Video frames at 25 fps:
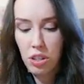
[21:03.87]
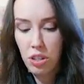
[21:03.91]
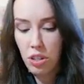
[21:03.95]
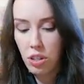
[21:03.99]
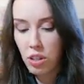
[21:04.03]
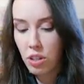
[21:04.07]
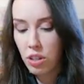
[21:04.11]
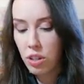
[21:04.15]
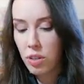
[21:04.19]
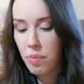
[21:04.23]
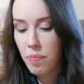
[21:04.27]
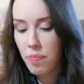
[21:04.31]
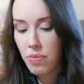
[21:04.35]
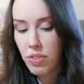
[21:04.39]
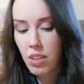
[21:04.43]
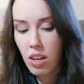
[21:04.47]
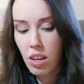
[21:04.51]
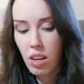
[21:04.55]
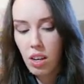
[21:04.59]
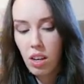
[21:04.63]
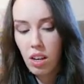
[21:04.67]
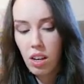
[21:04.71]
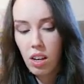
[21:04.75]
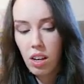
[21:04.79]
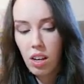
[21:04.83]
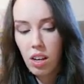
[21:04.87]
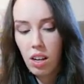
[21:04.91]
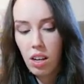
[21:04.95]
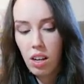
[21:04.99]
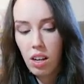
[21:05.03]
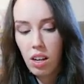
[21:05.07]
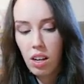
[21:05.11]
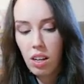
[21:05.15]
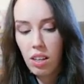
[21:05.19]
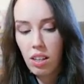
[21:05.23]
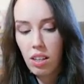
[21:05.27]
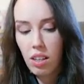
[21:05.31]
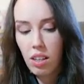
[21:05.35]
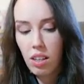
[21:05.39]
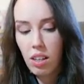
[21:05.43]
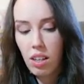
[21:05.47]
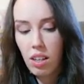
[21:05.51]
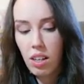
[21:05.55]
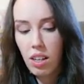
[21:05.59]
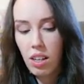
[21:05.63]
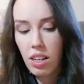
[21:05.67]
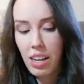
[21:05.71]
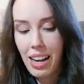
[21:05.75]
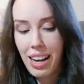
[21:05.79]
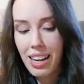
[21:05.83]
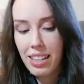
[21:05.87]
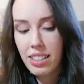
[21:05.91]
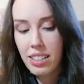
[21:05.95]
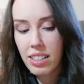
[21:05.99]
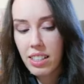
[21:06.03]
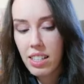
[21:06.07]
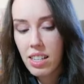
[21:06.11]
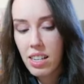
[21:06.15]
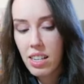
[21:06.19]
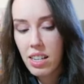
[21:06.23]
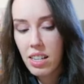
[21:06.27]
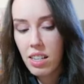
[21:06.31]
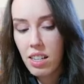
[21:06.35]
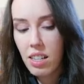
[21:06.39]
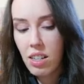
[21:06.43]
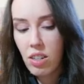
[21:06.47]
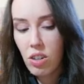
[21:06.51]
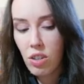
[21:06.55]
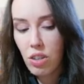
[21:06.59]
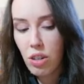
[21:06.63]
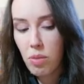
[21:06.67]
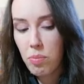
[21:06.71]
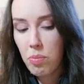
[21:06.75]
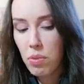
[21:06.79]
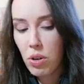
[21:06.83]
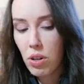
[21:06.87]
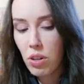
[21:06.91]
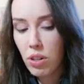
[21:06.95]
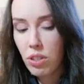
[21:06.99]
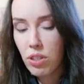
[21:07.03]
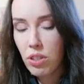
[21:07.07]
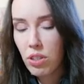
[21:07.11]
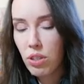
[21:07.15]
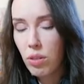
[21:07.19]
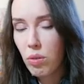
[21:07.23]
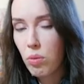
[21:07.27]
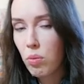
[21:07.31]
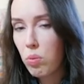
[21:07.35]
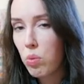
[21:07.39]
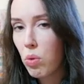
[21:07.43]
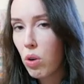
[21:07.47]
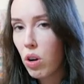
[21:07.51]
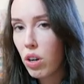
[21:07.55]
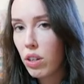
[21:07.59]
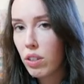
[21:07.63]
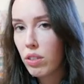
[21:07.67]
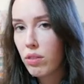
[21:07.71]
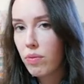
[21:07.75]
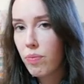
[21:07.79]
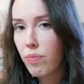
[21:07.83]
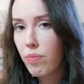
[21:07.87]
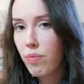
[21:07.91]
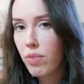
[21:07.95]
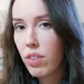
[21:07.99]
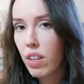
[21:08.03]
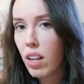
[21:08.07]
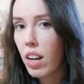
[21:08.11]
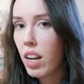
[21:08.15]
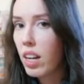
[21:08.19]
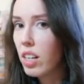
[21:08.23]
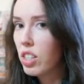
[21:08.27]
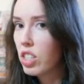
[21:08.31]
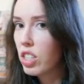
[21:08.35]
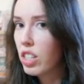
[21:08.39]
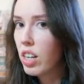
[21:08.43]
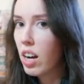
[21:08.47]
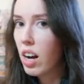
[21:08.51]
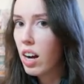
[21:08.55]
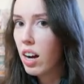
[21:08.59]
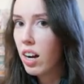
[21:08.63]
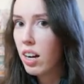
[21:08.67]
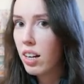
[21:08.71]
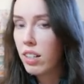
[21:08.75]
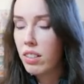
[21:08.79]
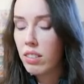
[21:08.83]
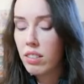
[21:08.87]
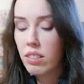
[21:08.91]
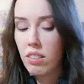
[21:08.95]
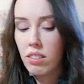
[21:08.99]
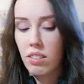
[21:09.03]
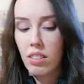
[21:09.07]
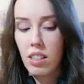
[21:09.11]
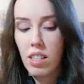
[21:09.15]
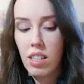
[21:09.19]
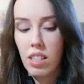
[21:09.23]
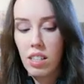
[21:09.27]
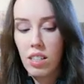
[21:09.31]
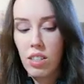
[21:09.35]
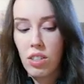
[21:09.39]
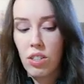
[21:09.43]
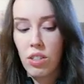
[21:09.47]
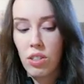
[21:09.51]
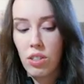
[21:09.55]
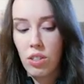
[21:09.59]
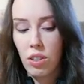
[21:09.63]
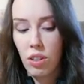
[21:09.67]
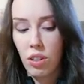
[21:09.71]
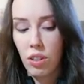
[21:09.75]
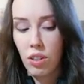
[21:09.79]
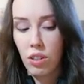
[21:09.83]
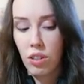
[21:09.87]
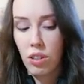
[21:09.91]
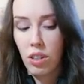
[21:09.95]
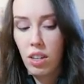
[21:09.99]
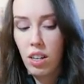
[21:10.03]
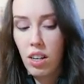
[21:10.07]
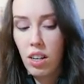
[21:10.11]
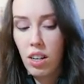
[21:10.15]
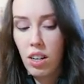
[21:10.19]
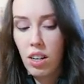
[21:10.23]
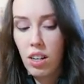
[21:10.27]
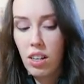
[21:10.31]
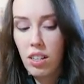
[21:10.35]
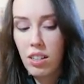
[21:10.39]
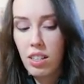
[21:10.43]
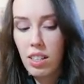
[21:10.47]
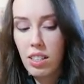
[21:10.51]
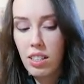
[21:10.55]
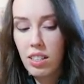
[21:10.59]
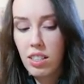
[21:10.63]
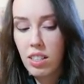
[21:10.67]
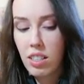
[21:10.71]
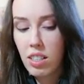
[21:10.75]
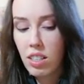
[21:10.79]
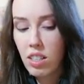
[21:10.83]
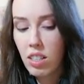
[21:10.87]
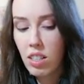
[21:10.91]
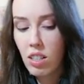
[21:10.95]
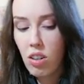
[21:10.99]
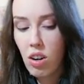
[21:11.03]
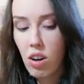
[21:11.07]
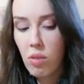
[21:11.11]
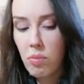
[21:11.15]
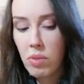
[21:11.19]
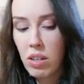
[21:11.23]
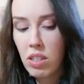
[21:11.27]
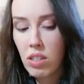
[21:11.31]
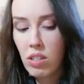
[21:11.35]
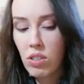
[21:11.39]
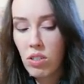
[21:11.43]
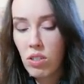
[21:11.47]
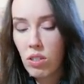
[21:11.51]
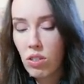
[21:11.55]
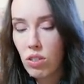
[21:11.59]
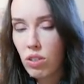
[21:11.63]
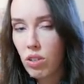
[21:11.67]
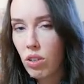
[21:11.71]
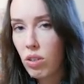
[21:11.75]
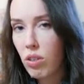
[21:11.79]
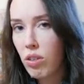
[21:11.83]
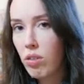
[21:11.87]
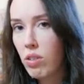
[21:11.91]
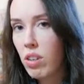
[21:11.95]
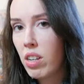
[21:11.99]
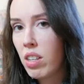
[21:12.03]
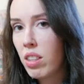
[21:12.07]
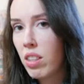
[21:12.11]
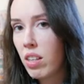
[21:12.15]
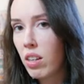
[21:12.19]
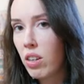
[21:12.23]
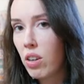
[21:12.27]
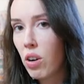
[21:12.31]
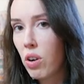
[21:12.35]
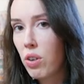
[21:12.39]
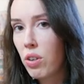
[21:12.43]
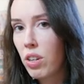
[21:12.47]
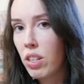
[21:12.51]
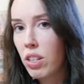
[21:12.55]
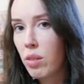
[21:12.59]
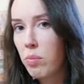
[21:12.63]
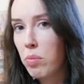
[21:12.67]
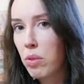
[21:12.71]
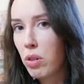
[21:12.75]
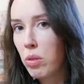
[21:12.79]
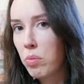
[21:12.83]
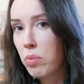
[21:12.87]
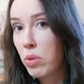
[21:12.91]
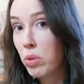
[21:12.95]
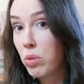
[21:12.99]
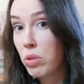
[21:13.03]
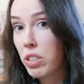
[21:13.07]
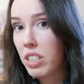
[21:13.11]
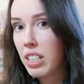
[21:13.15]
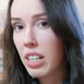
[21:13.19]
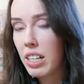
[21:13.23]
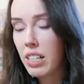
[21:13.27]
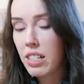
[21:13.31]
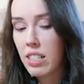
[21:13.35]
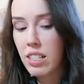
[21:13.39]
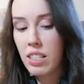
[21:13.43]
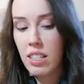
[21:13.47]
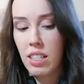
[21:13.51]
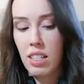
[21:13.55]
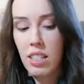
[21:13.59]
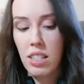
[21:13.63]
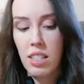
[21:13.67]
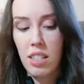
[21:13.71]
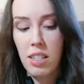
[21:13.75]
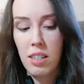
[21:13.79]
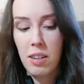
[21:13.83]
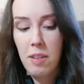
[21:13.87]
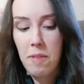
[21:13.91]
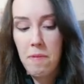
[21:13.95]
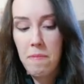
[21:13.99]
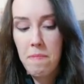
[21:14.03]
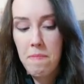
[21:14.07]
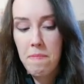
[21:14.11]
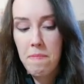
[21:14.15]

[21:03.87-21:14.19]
So it has here on the box what each card is. So there's 60 commons. So in the code at the bottom, it'll say C.